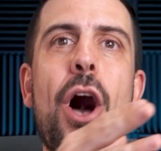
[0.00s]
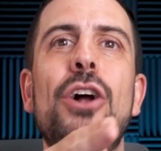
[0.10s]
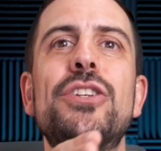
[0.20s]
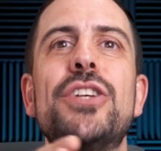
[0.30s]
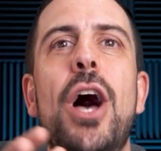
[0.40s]

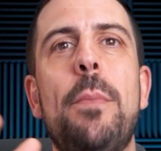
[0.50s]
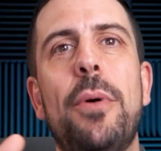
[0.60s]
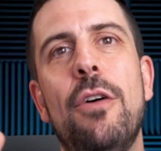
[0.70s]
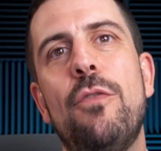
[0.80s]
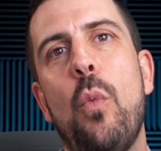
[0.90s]
on top
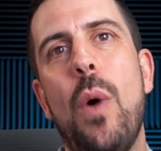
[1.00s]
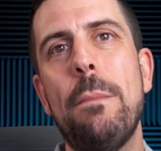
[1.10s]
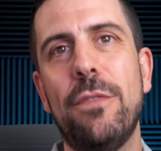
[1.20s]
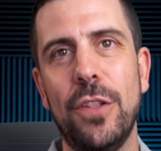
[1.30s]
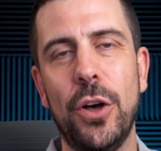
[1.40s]
of
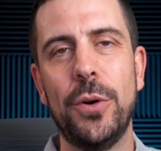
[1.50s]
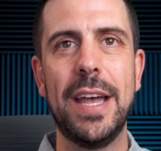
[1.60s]
Webflow.